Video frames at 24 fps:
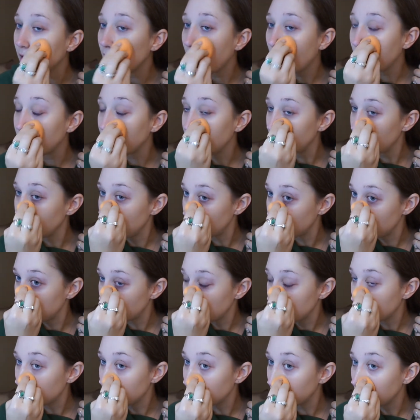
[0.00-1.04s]
I
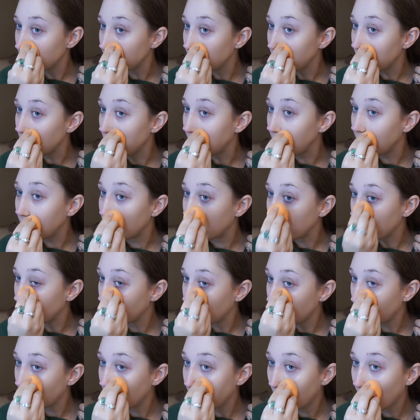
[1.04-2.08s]
used the
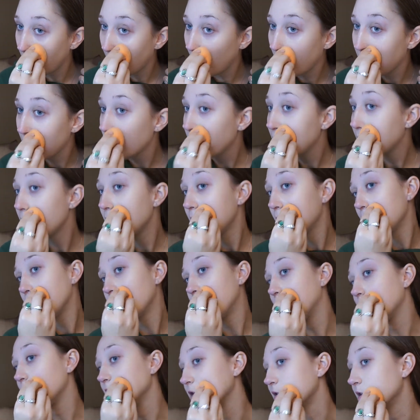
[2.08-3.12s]

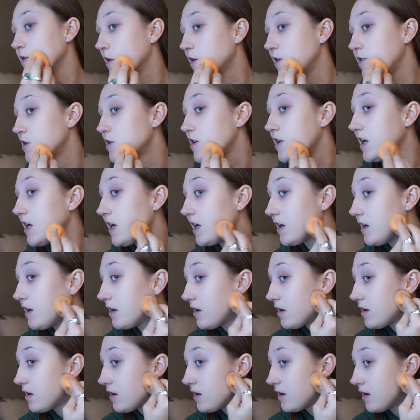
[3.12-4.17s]
Porcelain shade